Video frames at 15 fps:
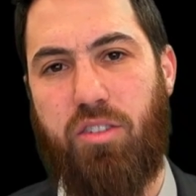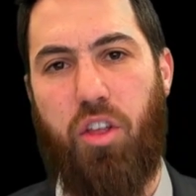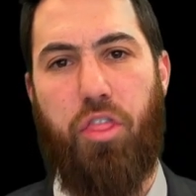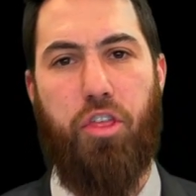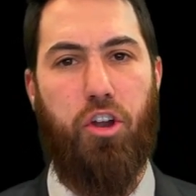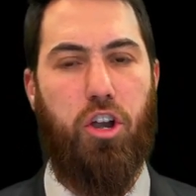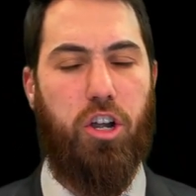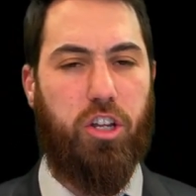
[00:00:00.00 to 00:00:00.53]
a
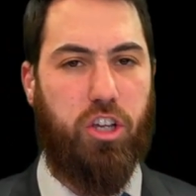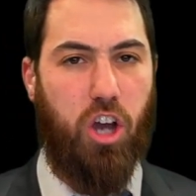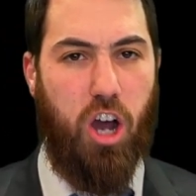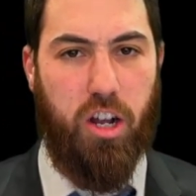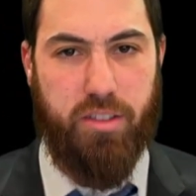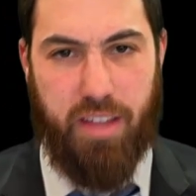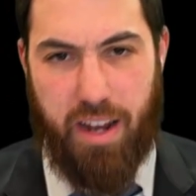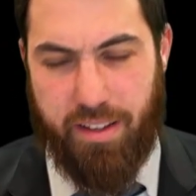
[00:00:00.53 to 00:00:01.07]
third
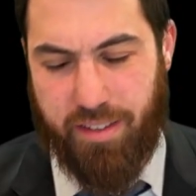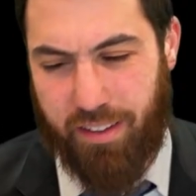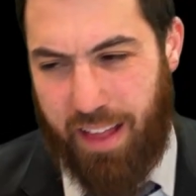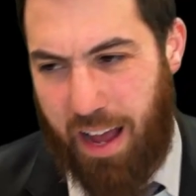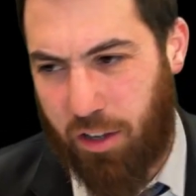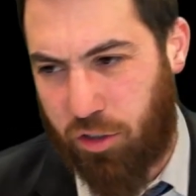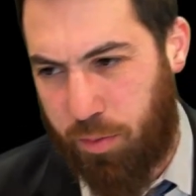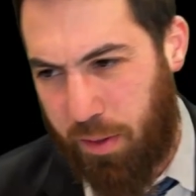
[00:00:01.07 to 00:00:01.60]
cooked, then it's
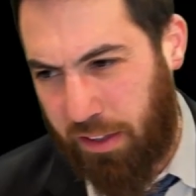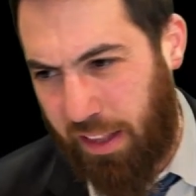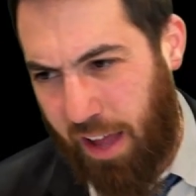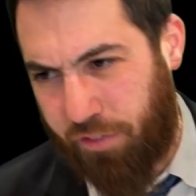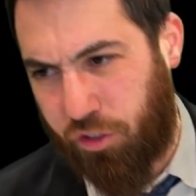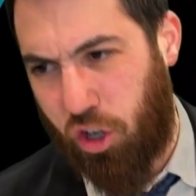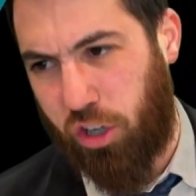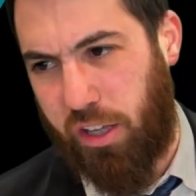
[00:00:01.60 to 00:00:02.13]
allowed to be
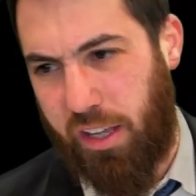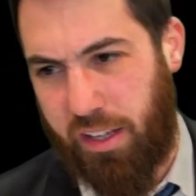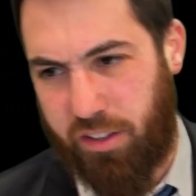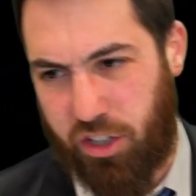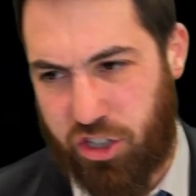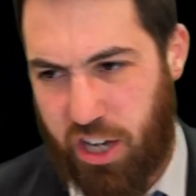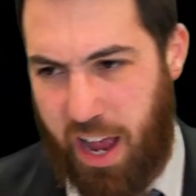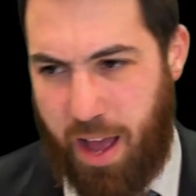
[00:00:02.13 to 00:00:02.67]
left cooking into
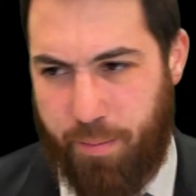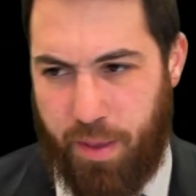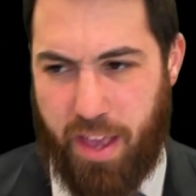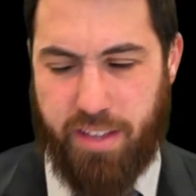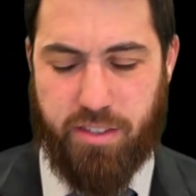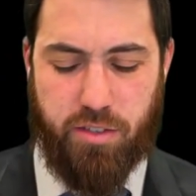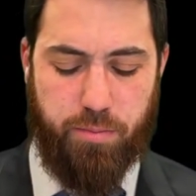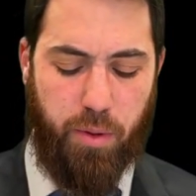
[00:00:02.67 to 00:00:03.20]

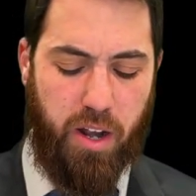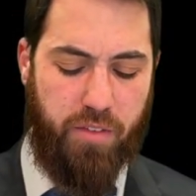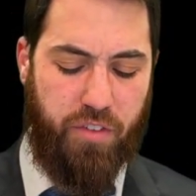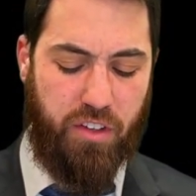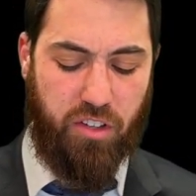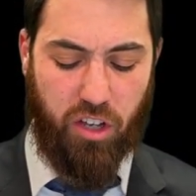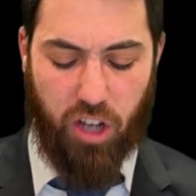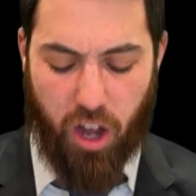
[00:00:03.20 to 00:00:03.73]
Shabbos. But if
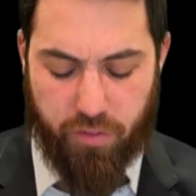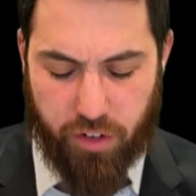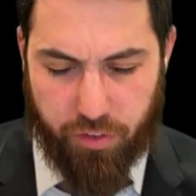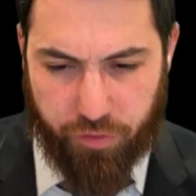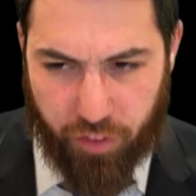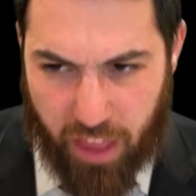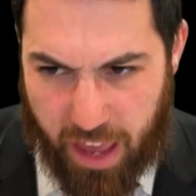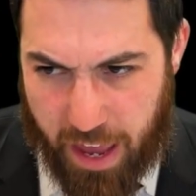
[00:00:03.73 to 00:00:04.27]
it's a covered
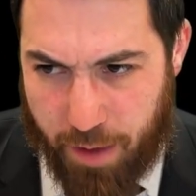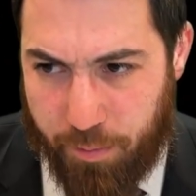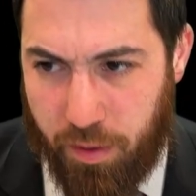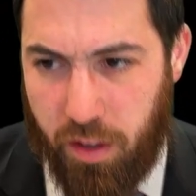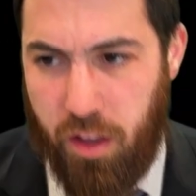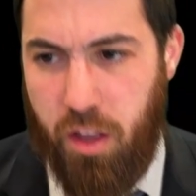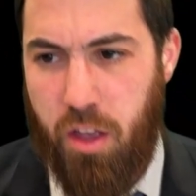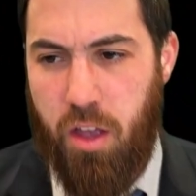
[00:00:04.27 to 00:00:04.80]
flame,
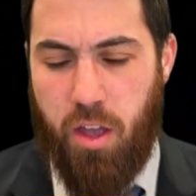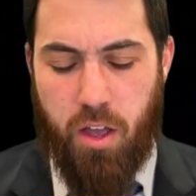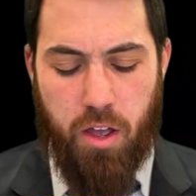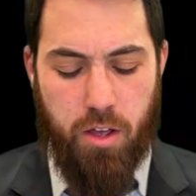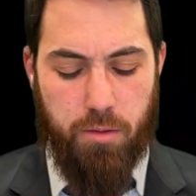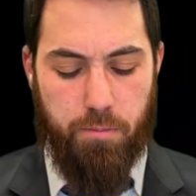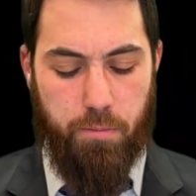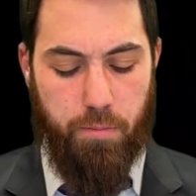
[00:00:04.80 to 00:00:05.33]

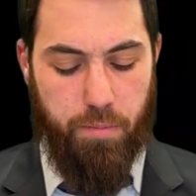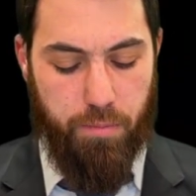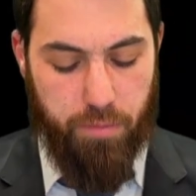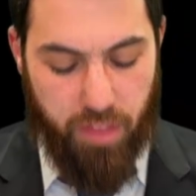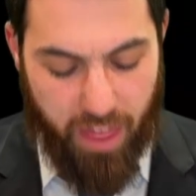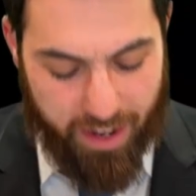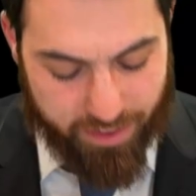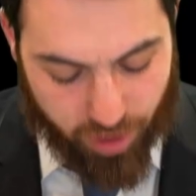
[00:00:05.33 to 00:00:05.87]

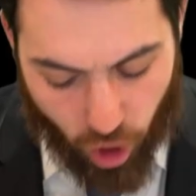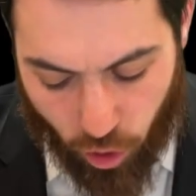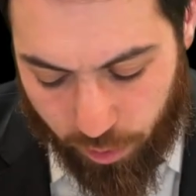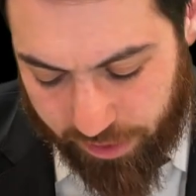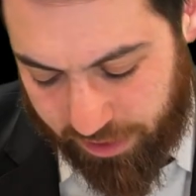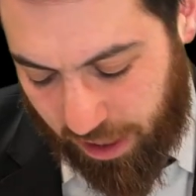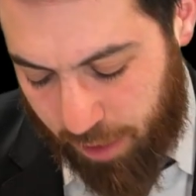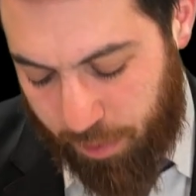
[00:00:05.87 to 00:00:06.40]
then it's
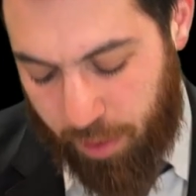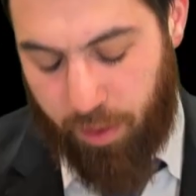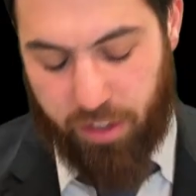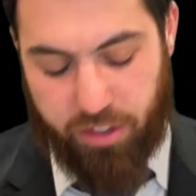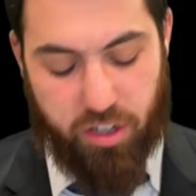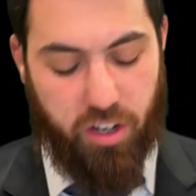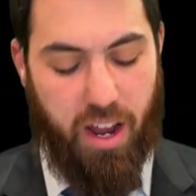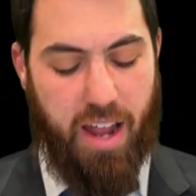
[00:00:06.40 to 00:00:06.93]
always going to be
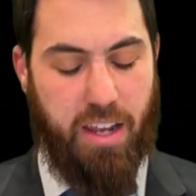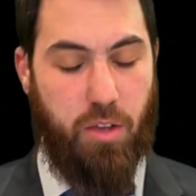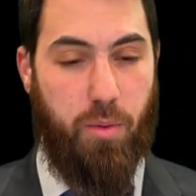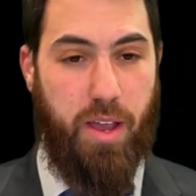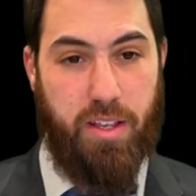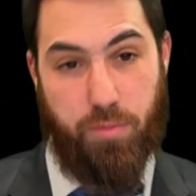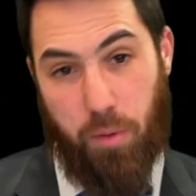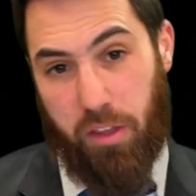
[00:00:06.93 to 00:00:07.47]
mutter
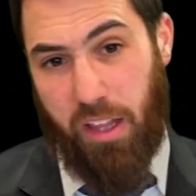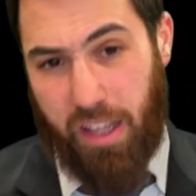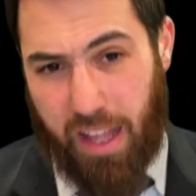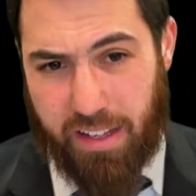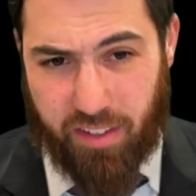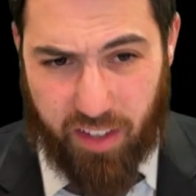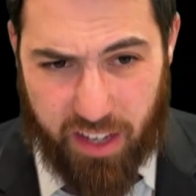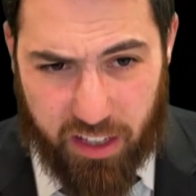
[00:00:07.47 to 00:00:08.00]
anyways. But
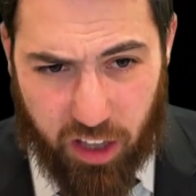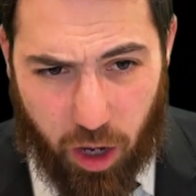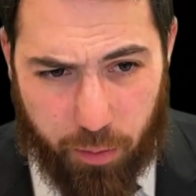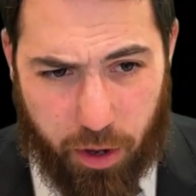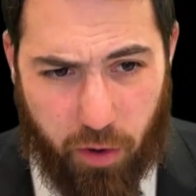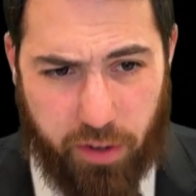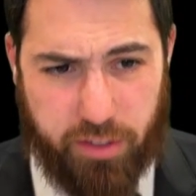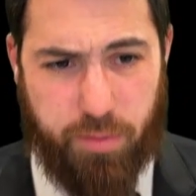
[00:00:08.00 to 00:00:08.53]
lechatzchila, we
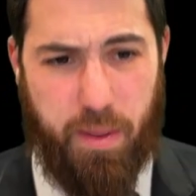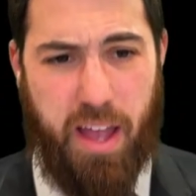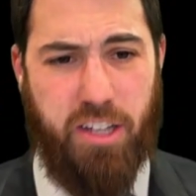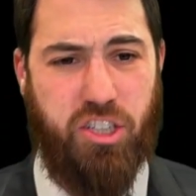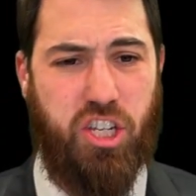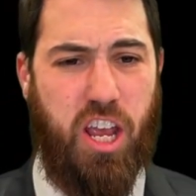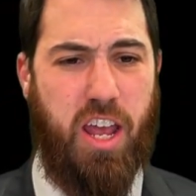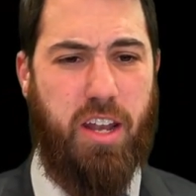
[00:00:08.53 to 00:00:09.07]
always
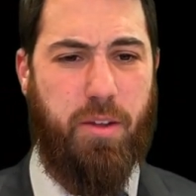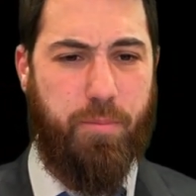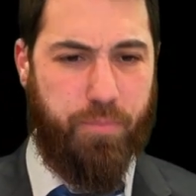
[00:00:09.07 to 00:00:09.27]
mention